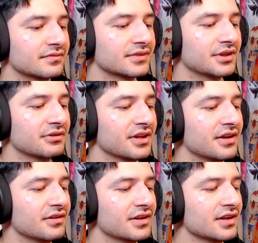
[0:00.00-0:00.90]
Okay,
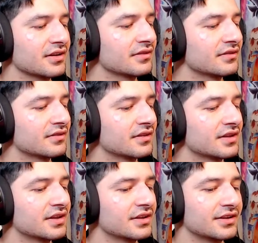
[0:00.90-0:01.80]
okay.
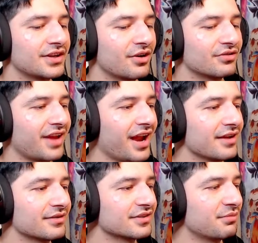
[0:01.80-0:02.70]
Yo,
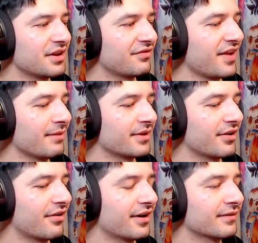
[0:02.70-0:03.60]
damn, it's a big family,
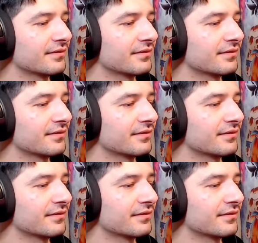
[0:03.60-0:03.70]
alright.